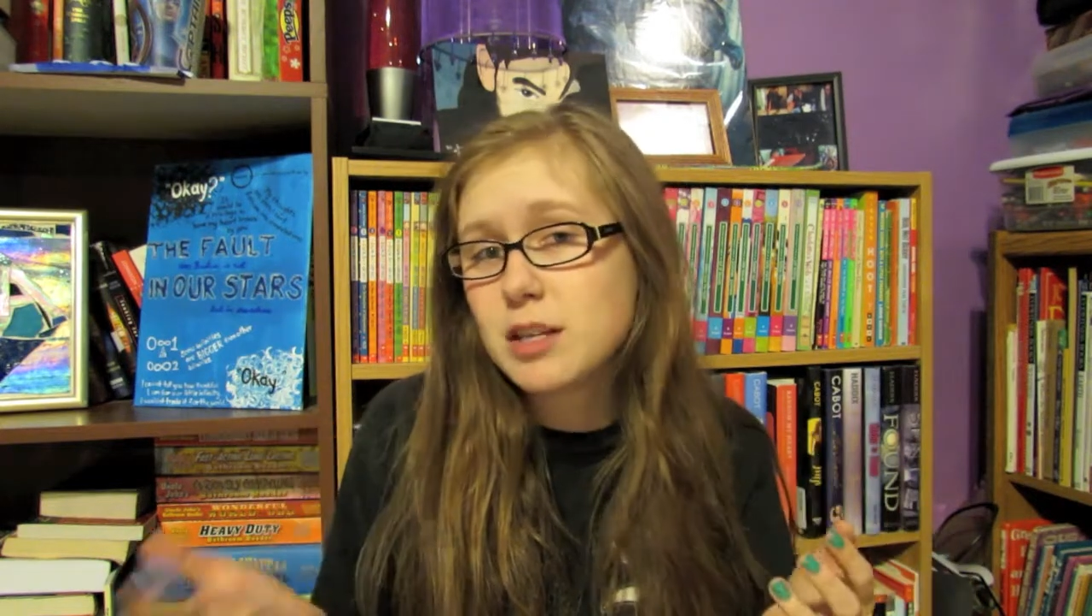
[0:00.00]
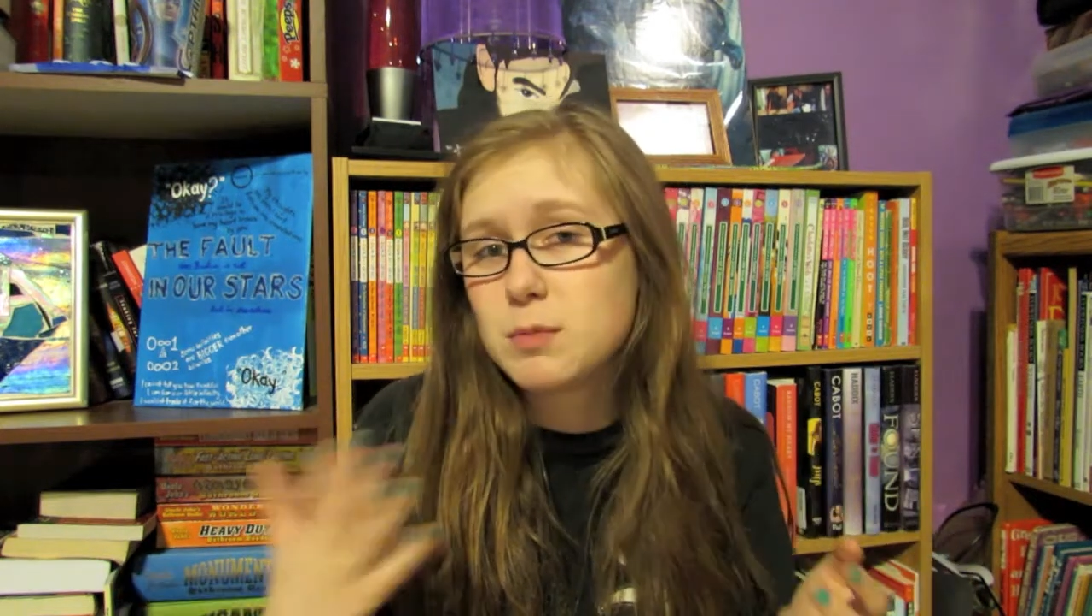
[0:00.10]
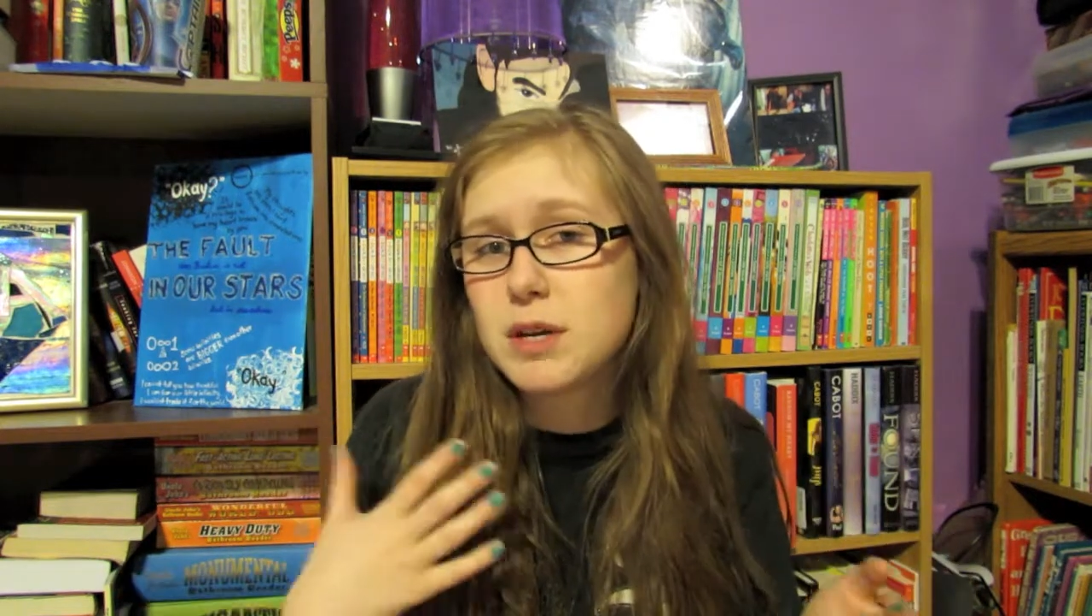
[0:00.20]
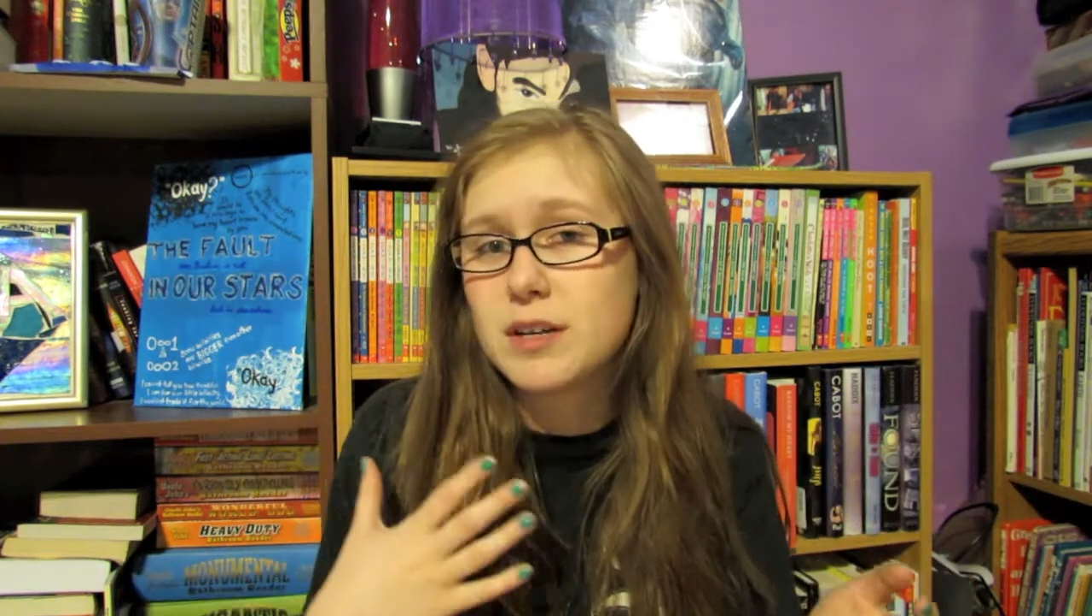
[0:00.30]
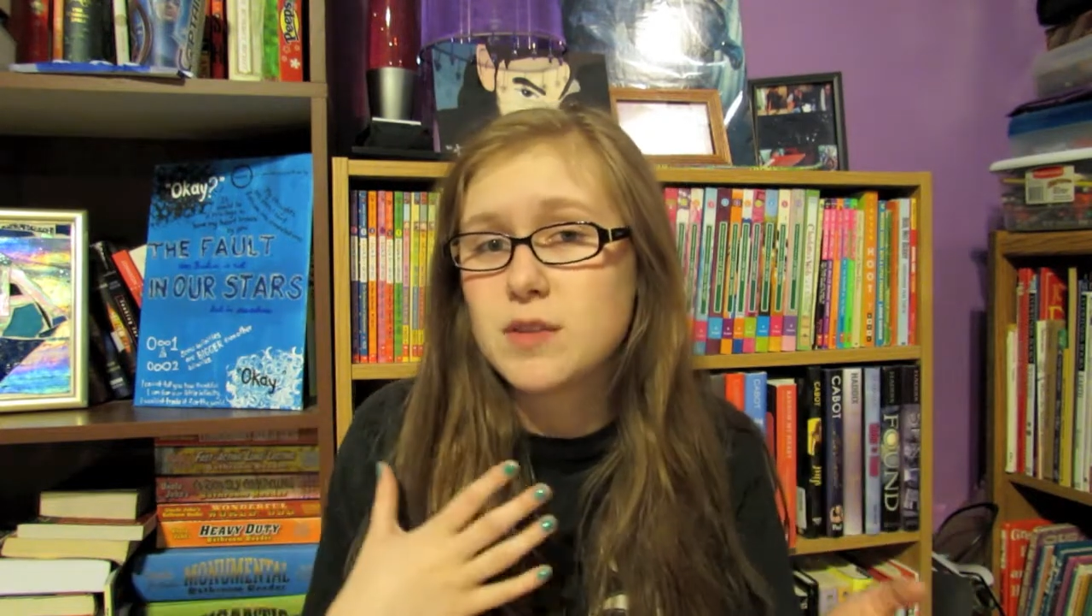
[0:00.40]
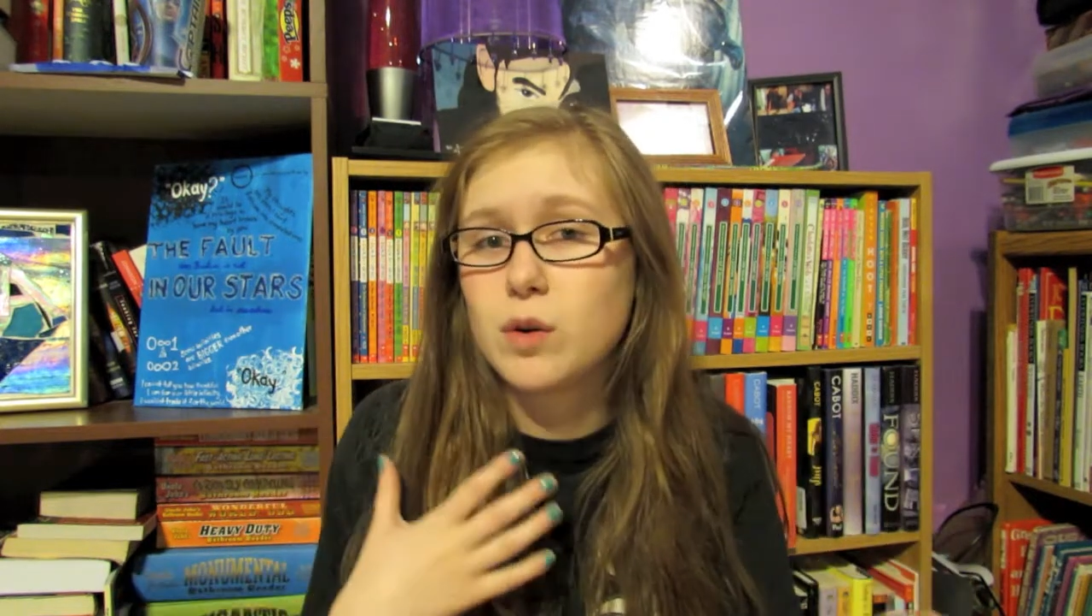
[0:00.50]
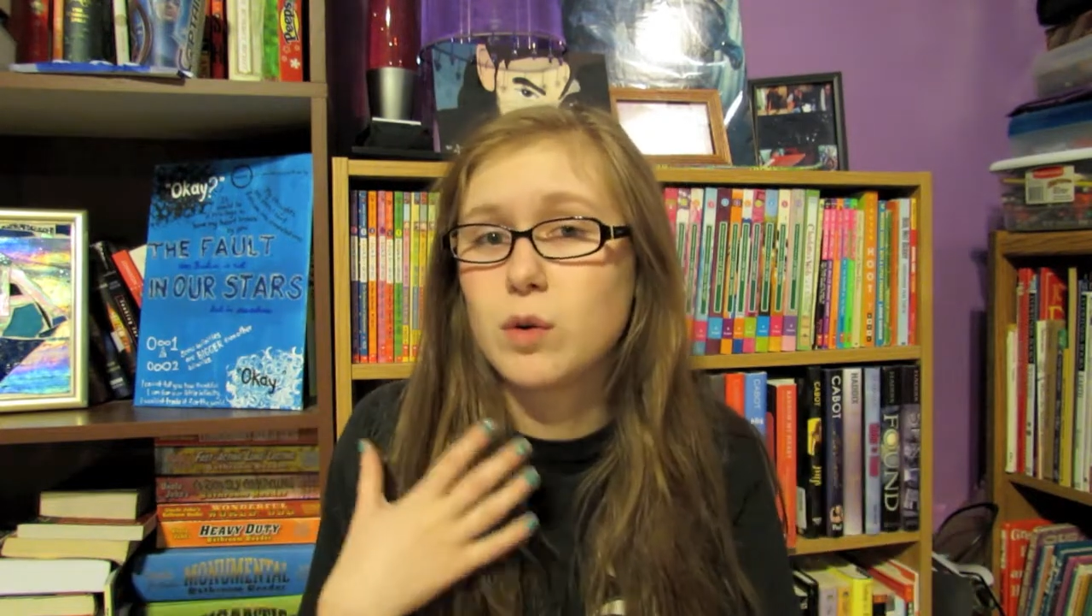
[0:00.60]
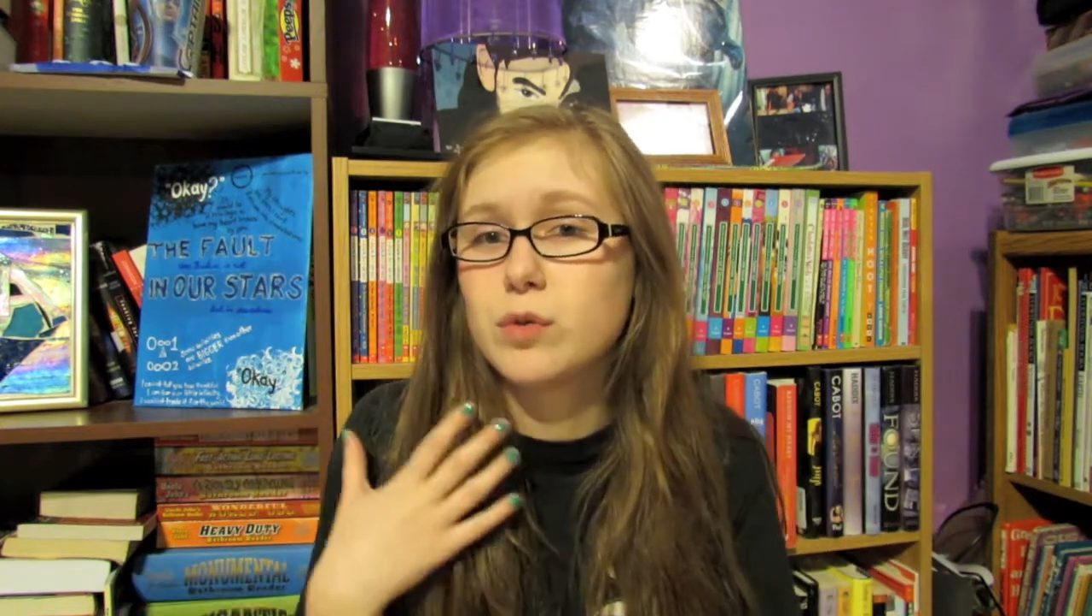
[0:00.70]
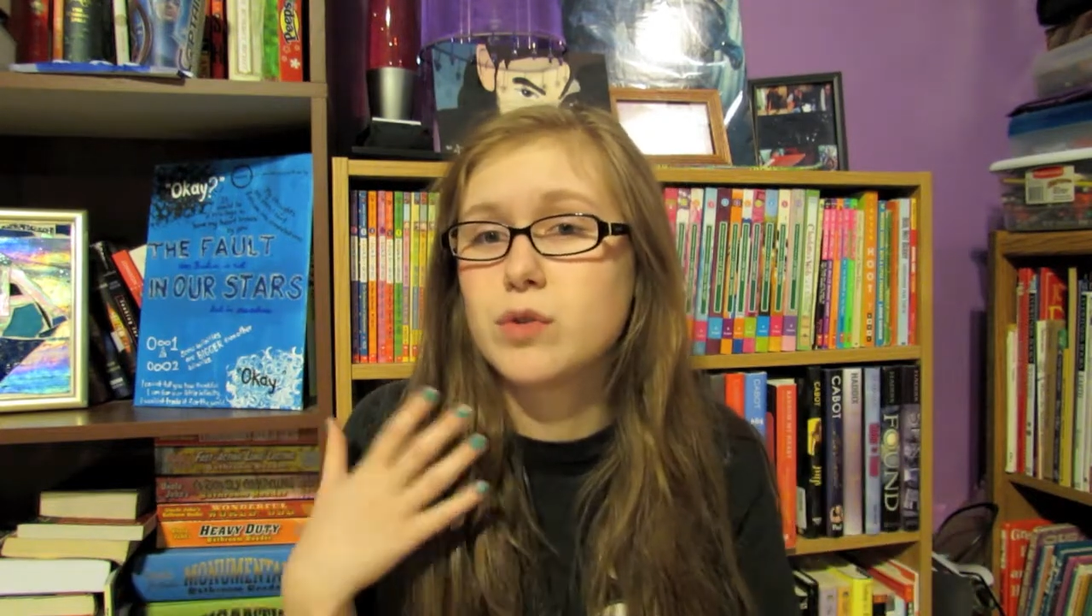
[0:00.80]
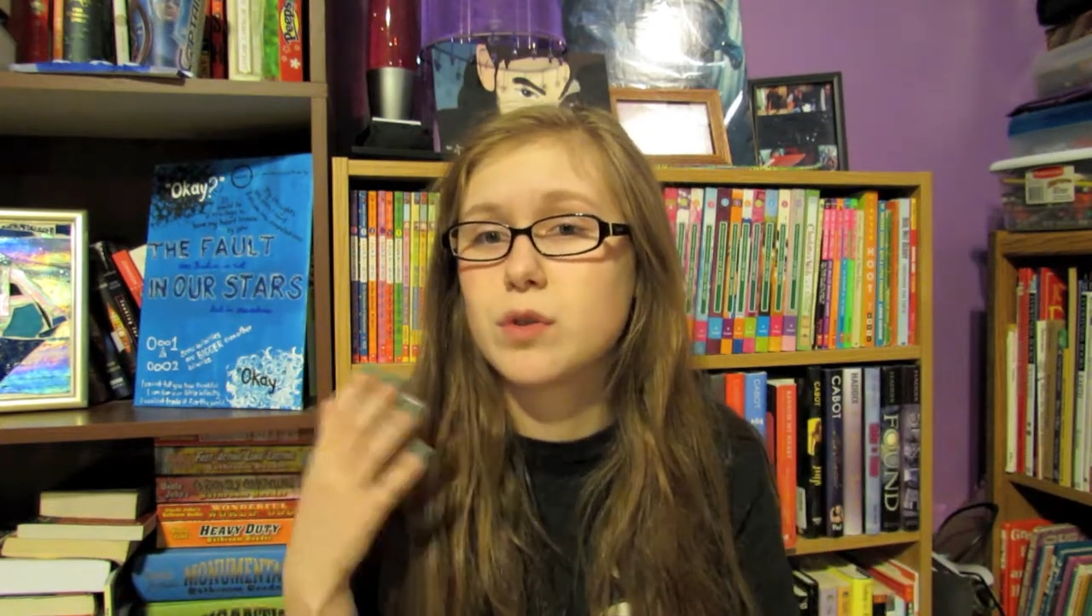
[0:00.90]
is because their
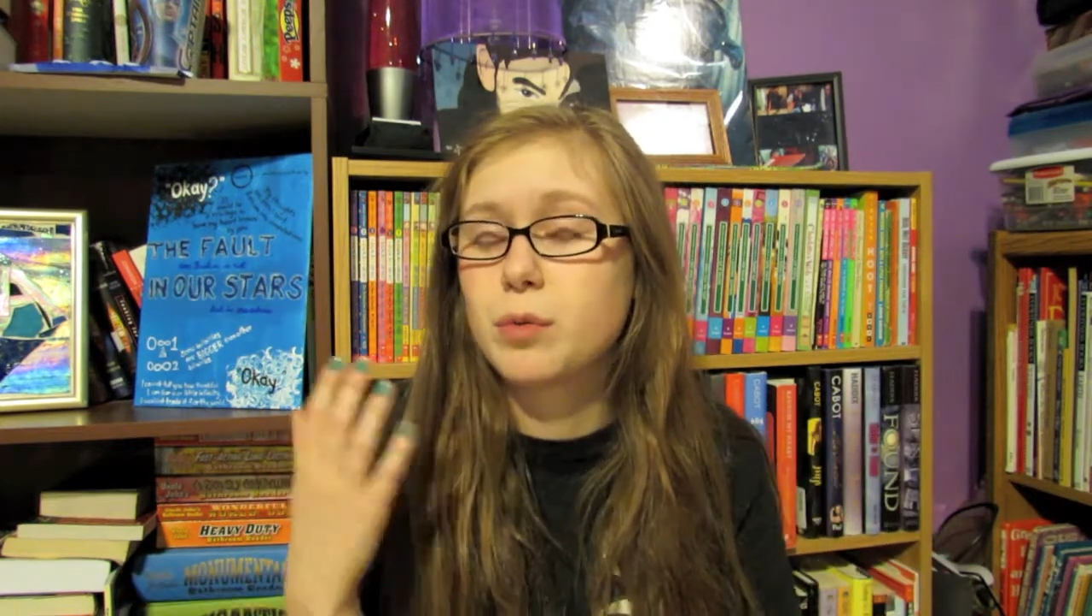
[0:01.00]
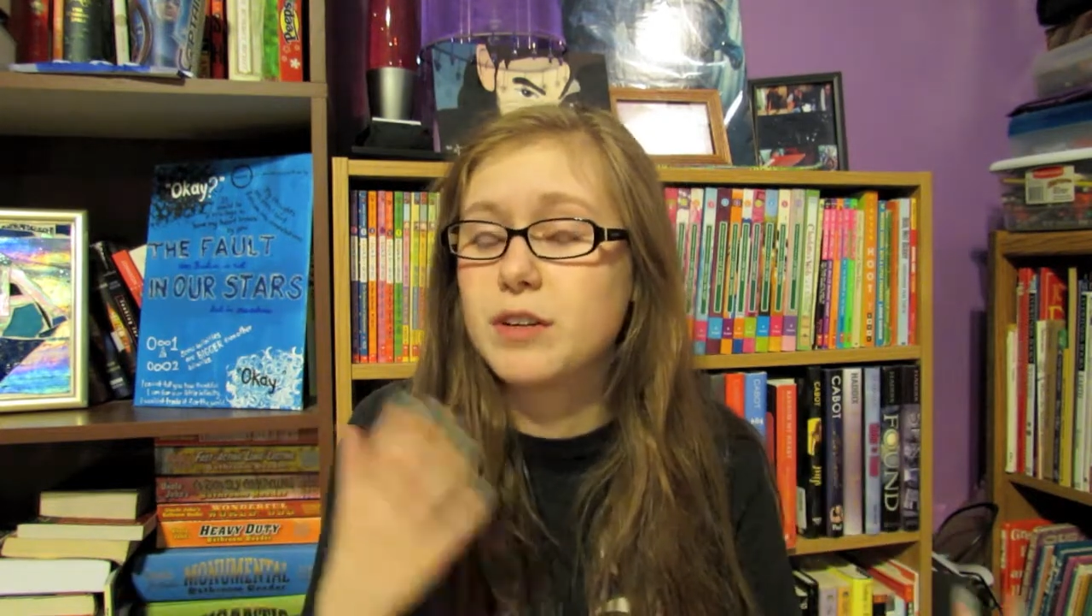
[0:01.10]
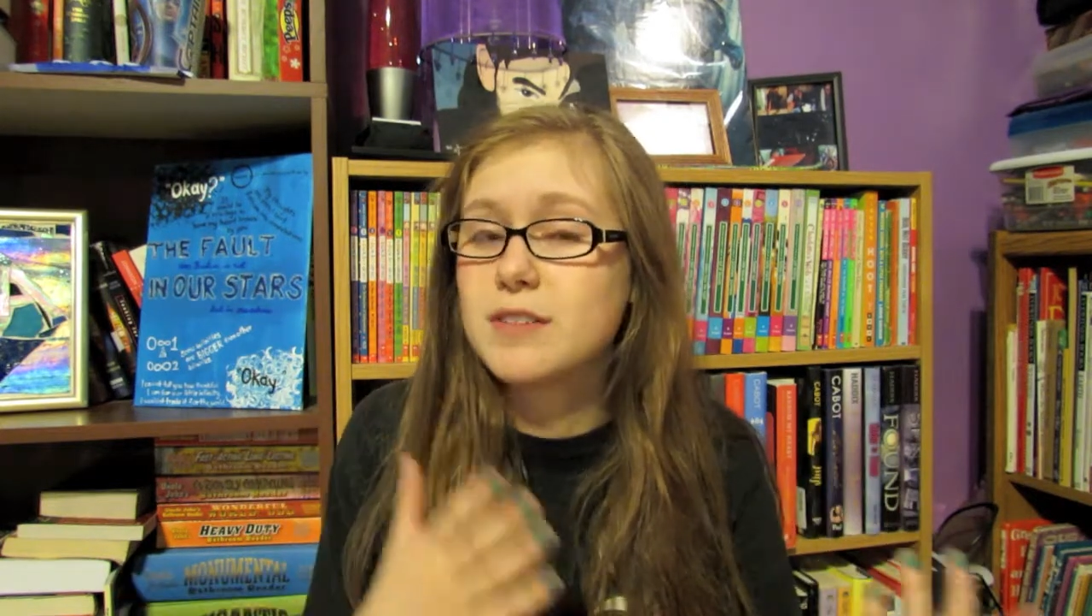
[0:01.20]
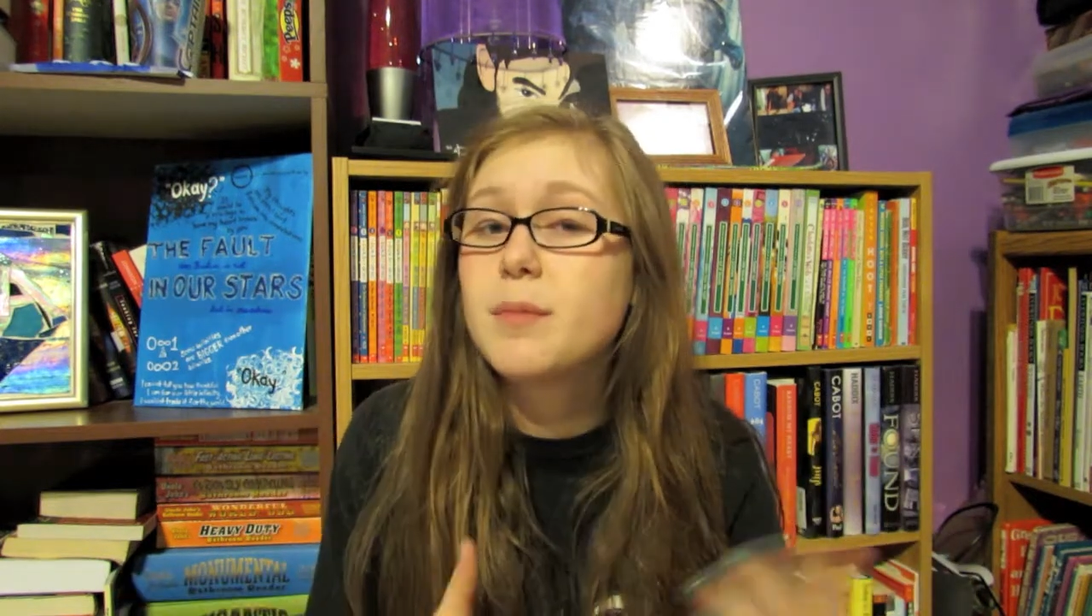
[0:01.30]
cultures are pretty